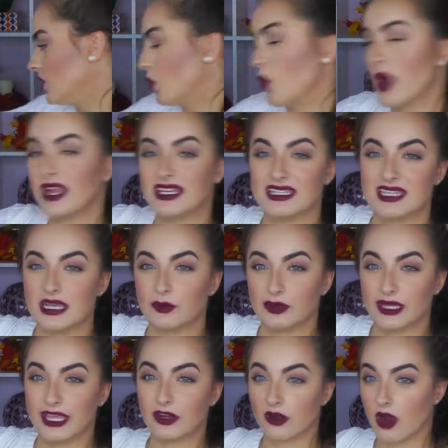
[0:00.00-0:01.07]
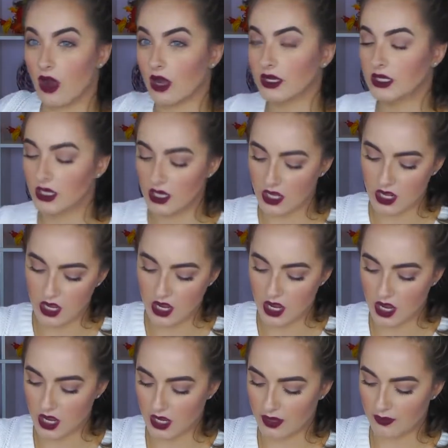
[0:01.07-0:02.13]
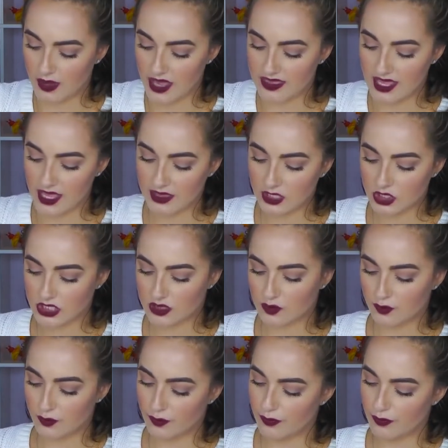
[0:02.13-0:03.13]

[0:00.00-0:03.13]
the white tip later on. Then there's this